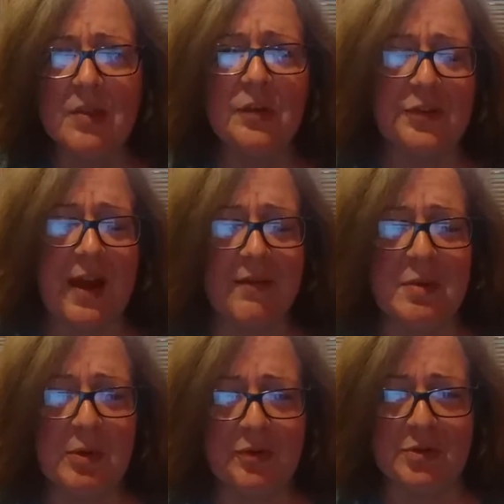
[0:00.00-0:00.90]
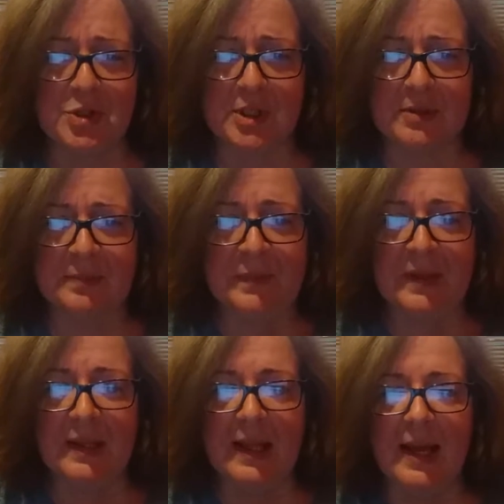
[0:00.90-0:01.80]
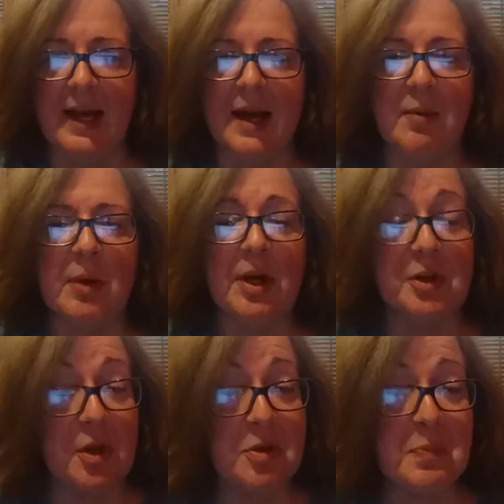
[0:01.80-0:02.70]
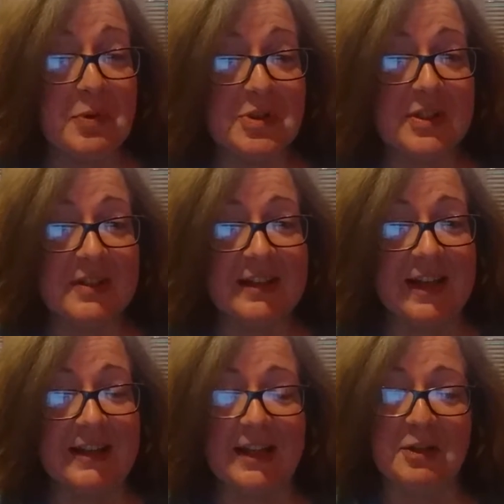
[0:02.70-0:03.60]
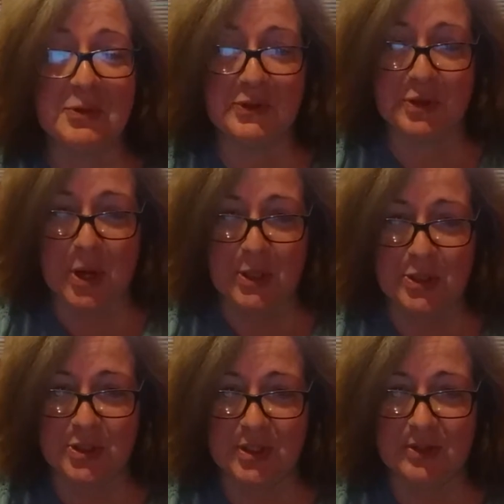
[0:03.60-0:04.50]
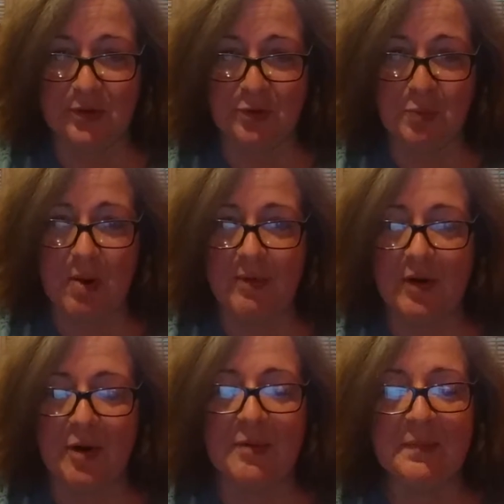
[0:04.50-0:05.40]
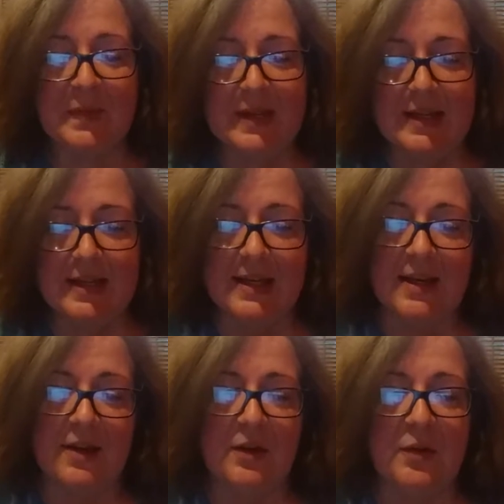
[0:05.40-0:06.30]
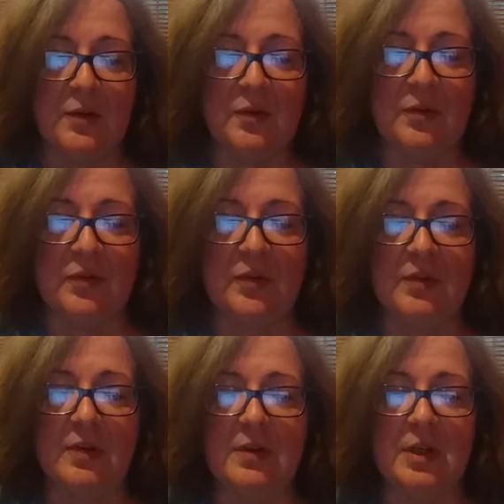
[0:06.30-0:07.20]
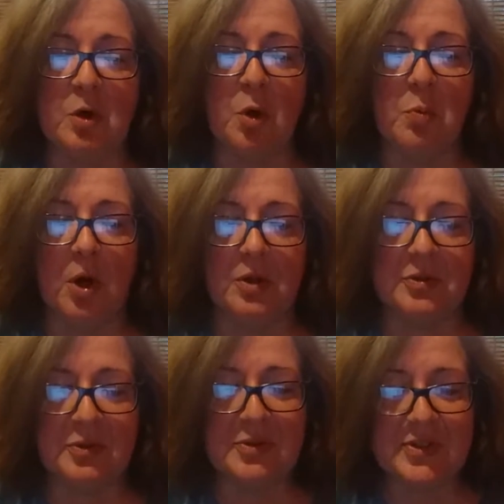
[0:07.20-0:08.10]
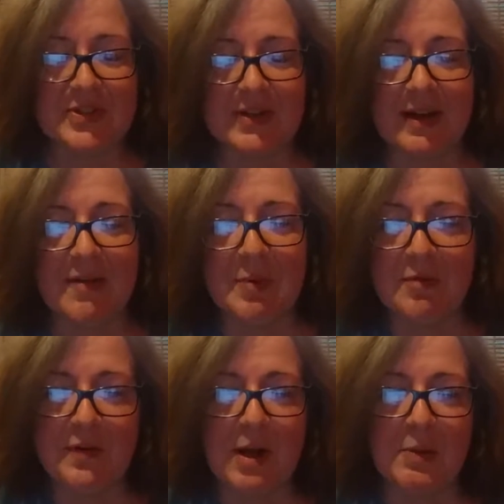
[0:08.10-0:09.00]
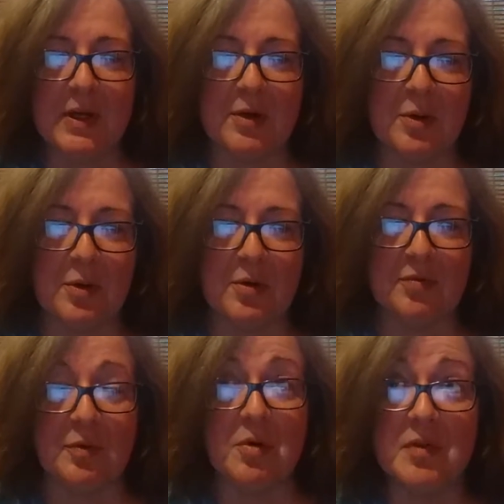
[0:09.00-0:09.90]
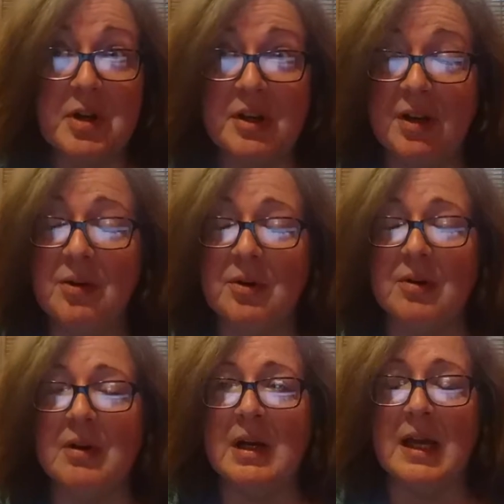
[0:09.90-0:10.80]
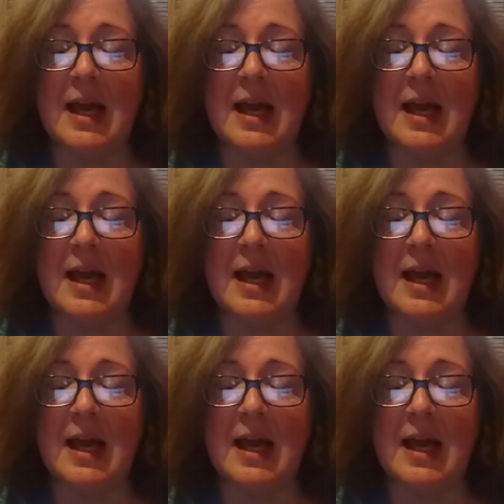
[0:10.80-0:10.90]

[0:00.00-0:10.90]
The Savvy Musician. Another person I'd like to acknowledge in this webinar is Nicole Walters. I've been following her for over a year.